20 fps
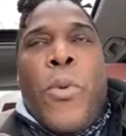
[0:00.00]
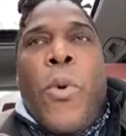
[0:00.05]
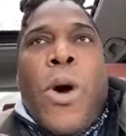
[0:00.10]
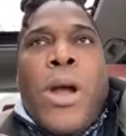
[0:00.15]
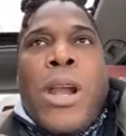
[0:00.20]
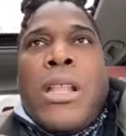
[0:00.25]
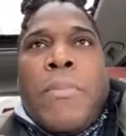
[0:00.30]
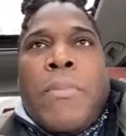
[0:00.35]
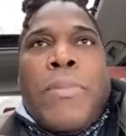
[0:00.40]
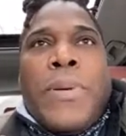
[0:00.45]

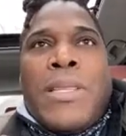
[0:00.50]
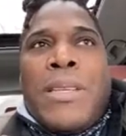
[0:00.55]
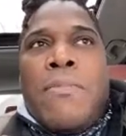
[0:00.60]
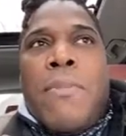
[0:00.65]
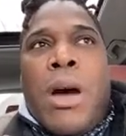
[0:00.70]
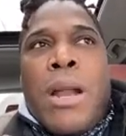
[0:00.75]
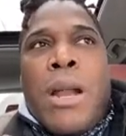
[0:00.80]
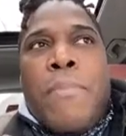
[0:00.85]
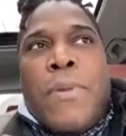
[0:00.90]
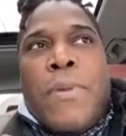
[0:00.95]
wanted to put them
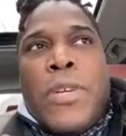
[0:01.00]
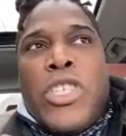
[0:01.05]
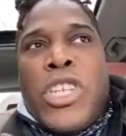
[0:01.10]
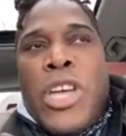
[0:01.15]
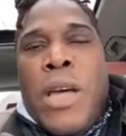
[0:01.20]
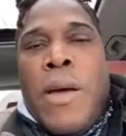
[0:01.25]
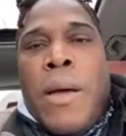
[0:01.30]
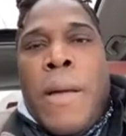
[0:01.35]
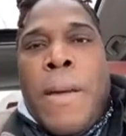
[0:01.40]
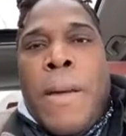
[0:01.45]
on and
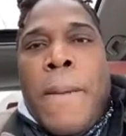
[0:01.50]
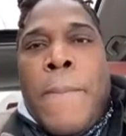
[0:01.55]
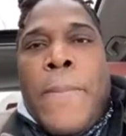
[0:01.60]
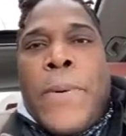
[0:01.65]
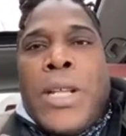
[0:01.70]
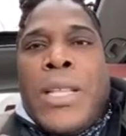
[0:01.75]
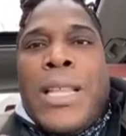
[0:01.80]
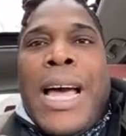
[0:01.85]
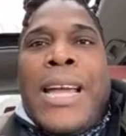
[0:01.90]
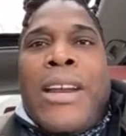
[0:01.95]

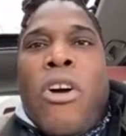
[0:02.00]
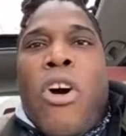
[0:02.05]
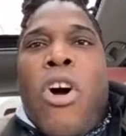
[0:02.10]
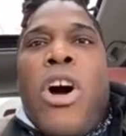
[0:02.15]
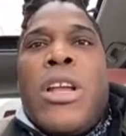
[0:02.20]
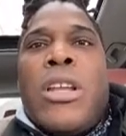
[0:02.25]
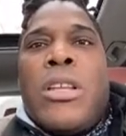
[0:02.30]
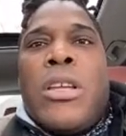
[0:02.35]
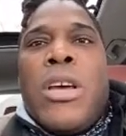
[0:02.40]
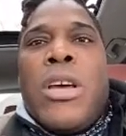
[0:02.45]
put a light
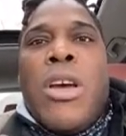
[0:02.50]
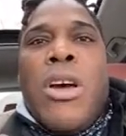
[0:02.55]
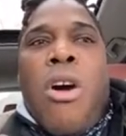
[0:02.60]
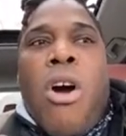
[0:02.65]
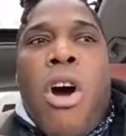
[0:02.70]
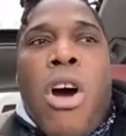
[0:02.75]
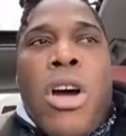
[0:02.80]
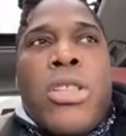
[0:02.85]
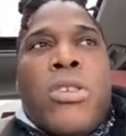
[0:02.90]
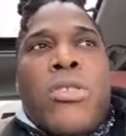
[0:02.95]

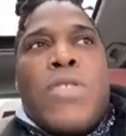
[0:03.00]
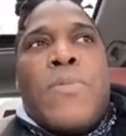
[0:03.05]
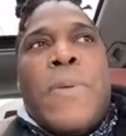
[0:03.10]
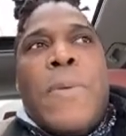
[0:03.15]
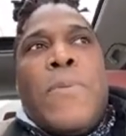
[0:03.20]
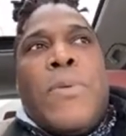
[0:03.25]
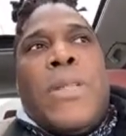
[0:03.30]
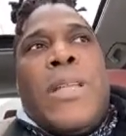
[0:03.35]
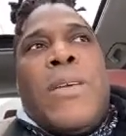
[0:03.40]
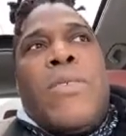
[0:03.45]
on those people,